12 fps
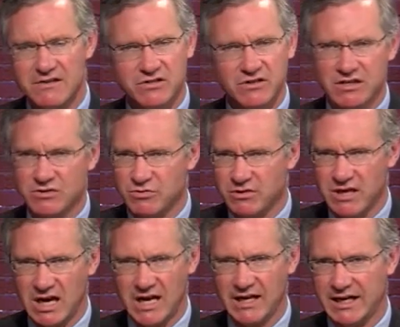So this would
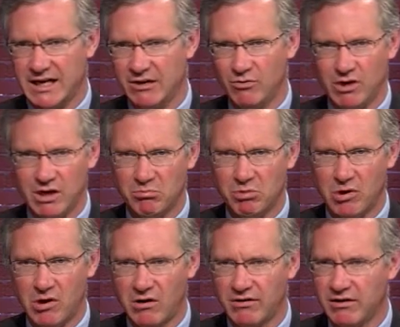not in any way
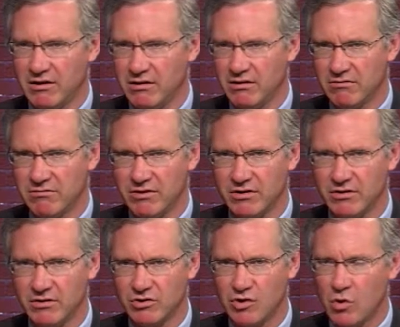bar
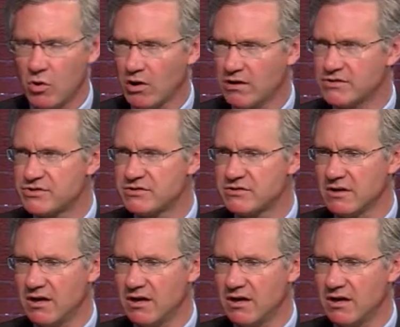the courts